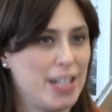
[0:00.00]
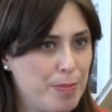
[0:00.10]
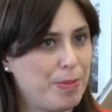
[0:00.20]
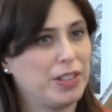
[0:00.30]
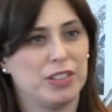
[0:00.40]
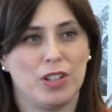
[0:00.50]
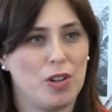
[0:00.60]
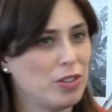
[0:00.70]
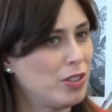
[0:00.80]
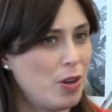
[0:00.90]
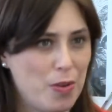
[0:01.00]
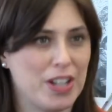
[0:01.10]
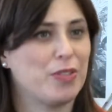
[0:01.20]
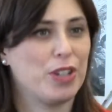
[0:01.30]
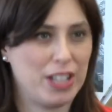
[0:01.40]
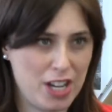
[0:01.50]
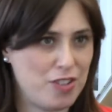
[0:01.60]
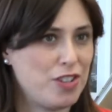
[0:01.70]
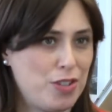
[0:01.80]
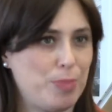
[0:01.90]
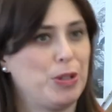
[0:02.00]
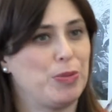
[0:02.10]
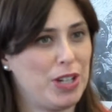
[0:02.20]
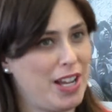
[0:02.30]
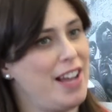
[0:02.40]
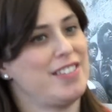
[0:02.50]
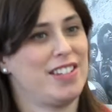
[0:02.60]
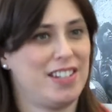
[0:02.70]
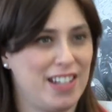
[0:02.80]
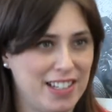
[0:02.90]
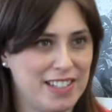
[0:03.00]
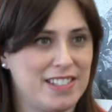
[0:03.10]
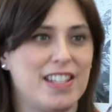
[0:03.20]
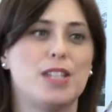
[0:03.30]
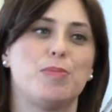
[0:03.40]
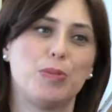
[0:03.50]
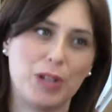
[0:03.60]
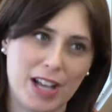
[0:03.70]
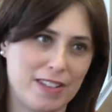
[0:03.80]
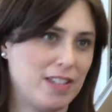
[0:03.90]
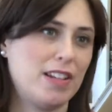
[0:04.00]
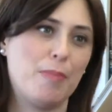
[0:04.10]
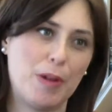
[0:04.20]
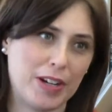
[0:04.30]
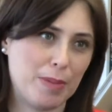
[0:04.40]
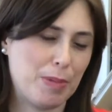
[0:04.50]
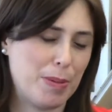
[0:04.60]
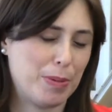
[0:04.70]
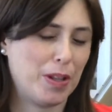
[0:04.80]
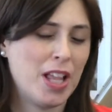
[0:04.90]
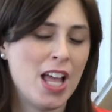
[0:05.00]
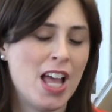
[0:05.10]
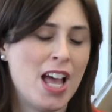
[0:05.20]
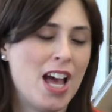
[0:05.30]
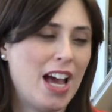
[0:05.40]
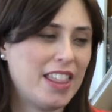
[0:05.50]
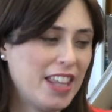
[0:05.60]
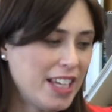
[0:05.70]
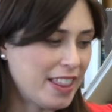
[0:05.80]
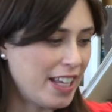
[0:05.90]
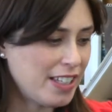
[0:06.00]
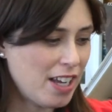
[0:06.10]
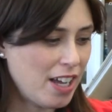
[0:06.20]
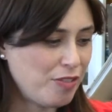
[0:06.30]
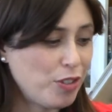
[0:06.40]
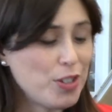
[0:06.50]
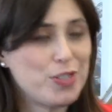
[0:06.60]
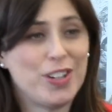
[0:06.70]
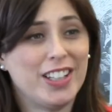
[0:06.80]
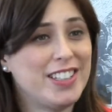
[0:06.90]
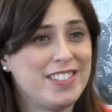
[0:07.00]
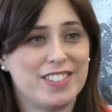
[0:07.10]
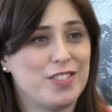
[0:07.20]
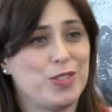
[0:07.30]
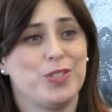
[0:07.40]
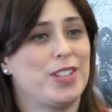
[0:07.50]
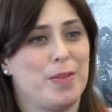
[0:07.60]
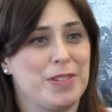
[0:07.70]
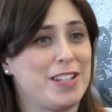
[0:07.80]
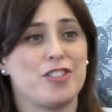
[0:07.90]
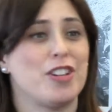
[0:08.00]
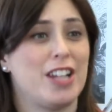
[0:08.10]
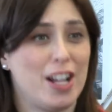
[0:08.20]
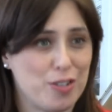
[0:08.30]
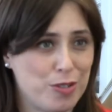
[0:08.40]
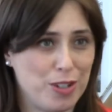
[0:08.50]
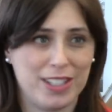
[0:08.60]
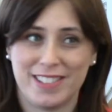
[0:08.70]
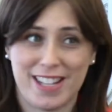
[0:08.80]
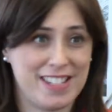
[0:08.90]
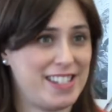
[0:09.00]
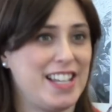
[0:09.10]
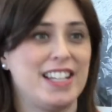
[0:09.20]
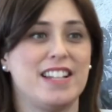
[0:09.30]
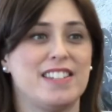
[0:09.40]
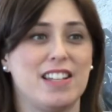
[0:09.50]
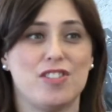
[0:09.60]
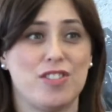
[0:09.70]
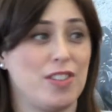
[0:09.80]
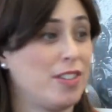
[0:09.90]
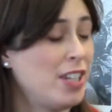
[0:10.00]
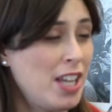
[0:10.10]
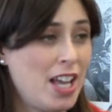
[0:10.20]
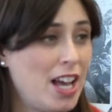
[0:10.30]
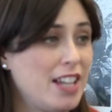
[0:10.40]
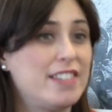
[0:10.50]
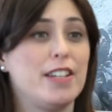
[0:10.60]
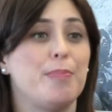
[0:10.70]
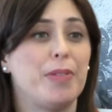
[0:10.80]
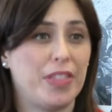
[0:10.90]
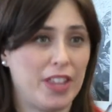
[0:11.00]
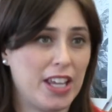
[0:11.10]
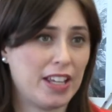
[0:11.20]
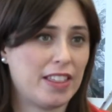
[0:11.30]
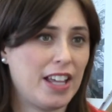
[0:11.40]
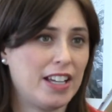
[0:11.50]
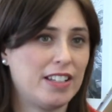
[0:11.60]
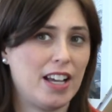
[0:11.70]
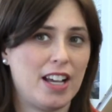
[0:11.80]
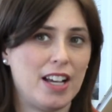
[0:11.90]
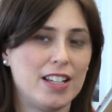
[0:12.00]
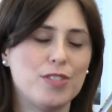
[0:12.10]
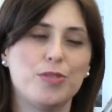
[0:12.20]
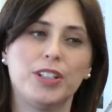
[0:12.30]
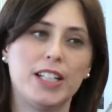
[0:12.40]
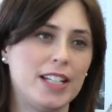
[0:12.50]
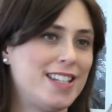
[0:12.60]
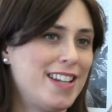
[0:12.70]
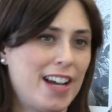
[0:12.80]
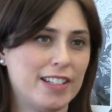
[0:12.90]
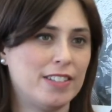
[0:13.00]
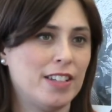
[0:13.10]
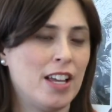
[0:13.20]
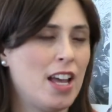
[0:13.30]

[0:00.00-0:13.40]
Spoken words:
deep and long-going relationship between us and the United States, between us and the American people. I think that for Israelis, Jerusalem is such a natural, as I said, and such a deep thing that it's really not